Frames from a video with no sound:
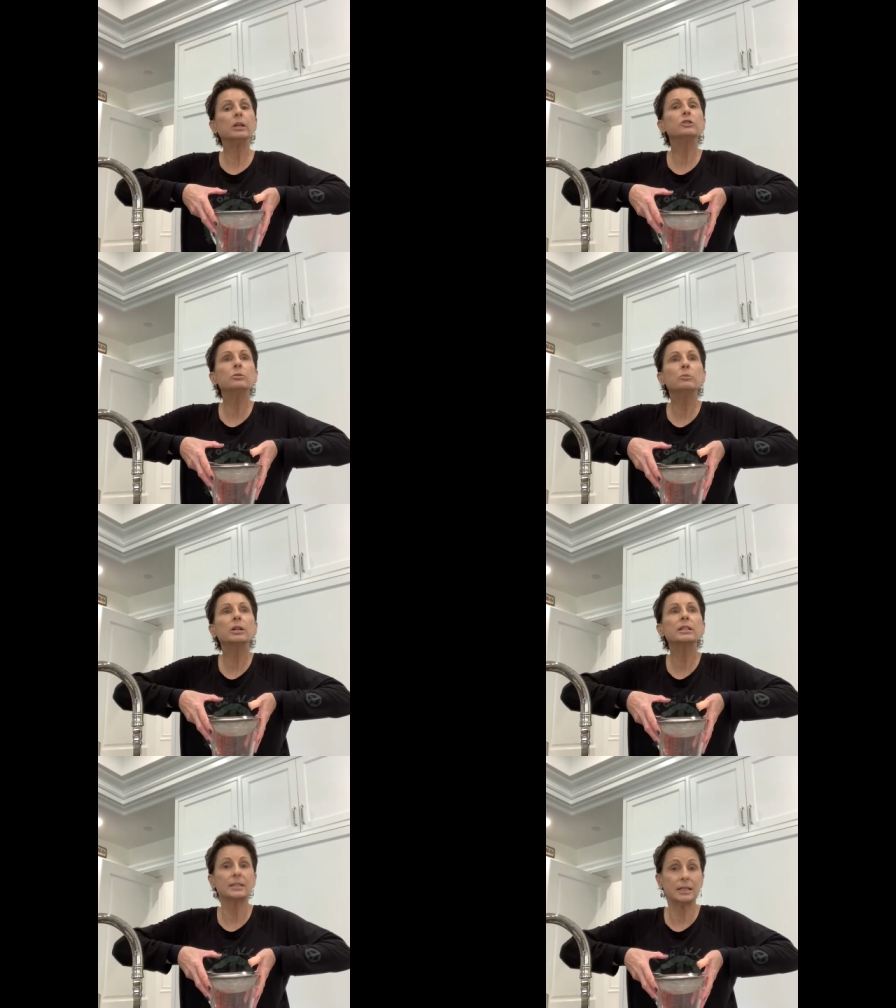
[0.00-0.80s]

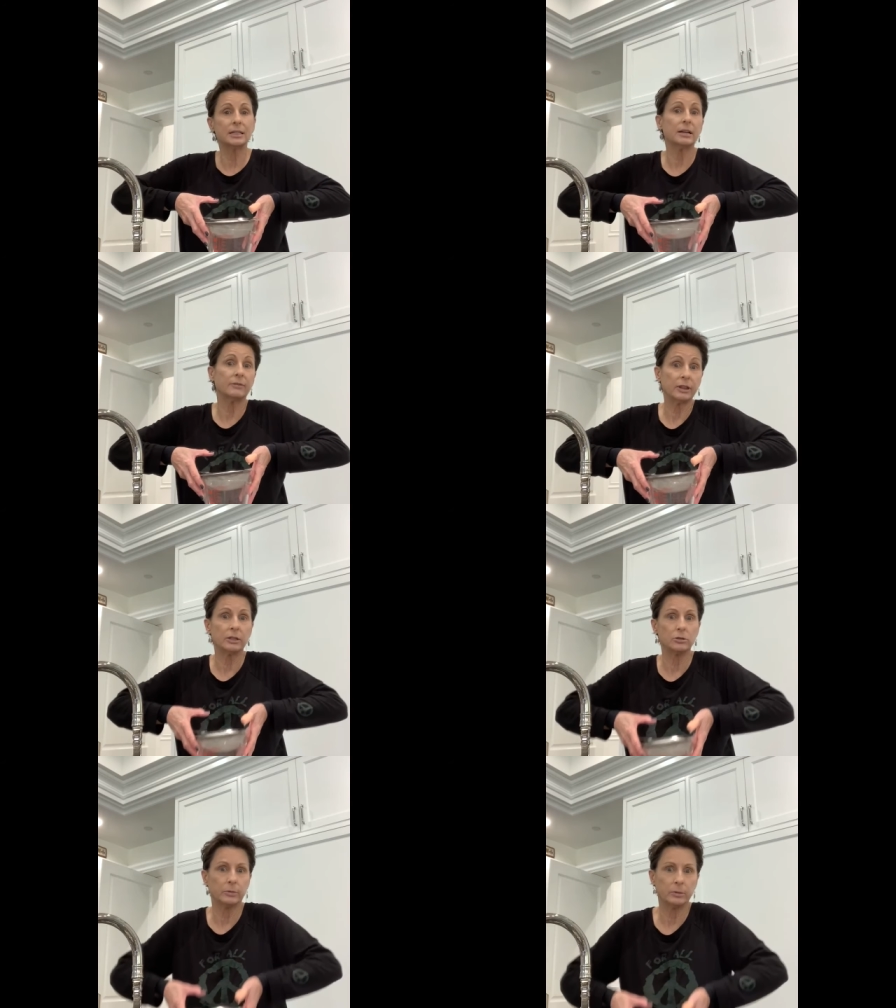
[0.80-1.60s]
turmeric stains everything,
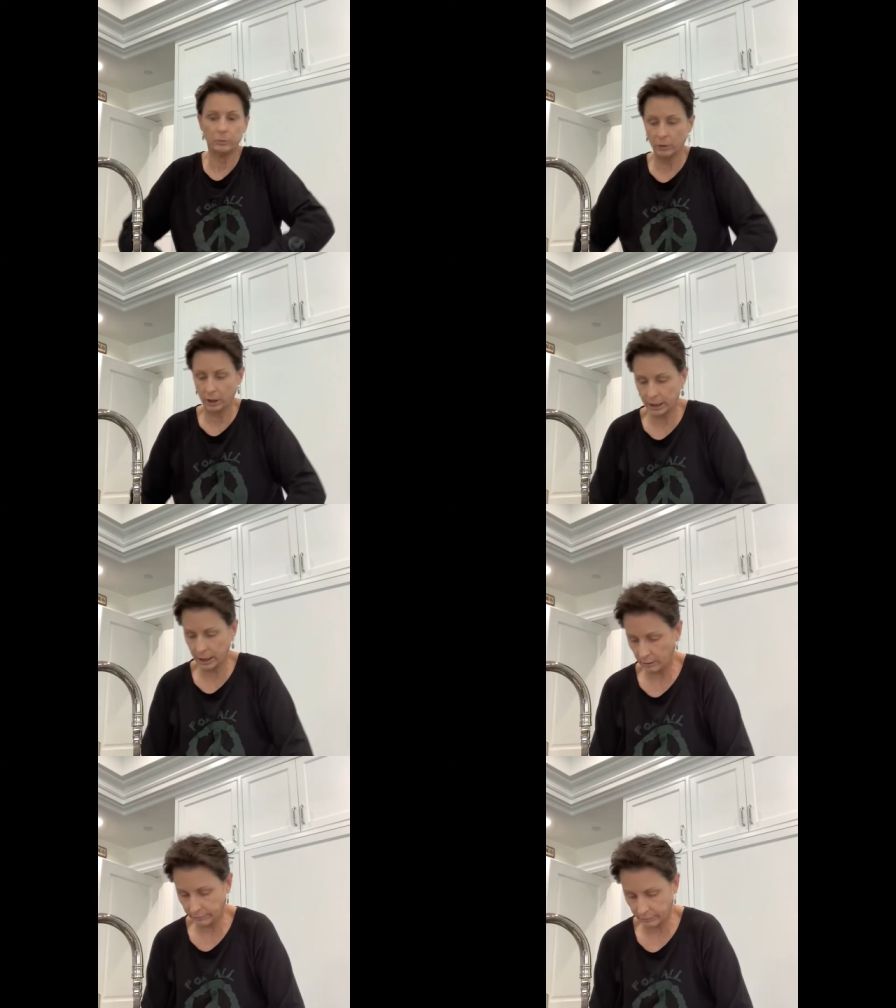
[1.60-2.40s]
so I'm going to be really
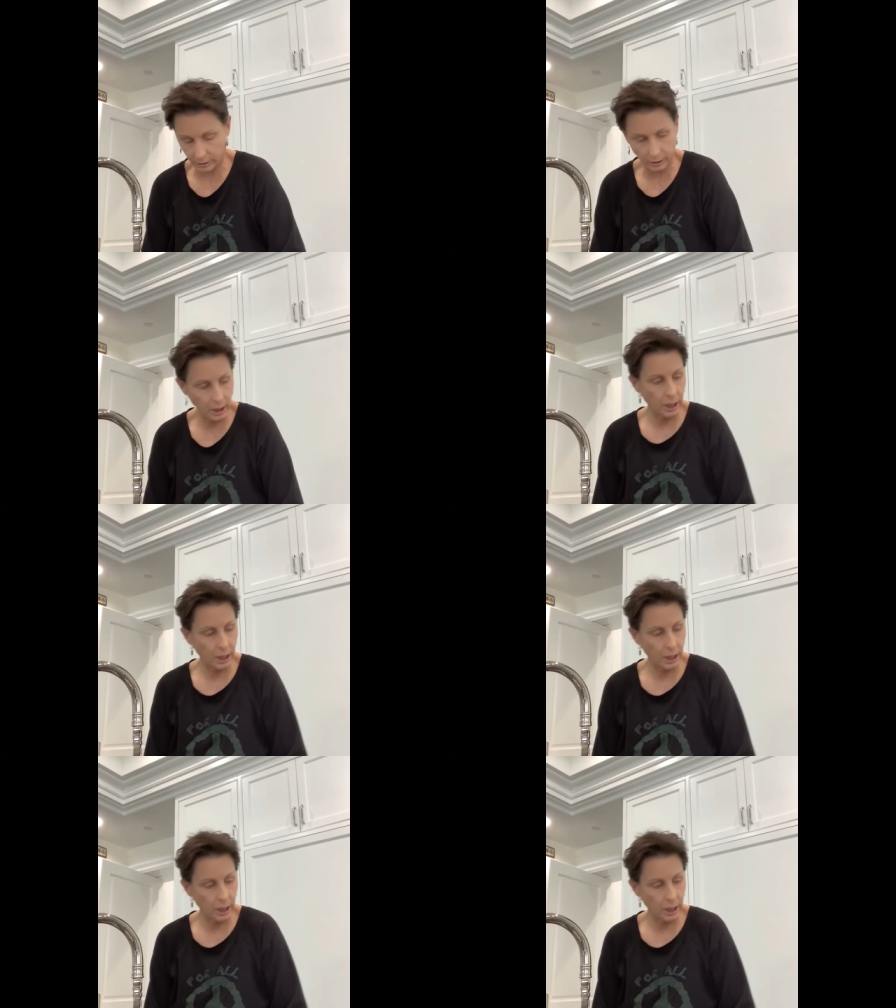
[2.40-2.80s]
careful.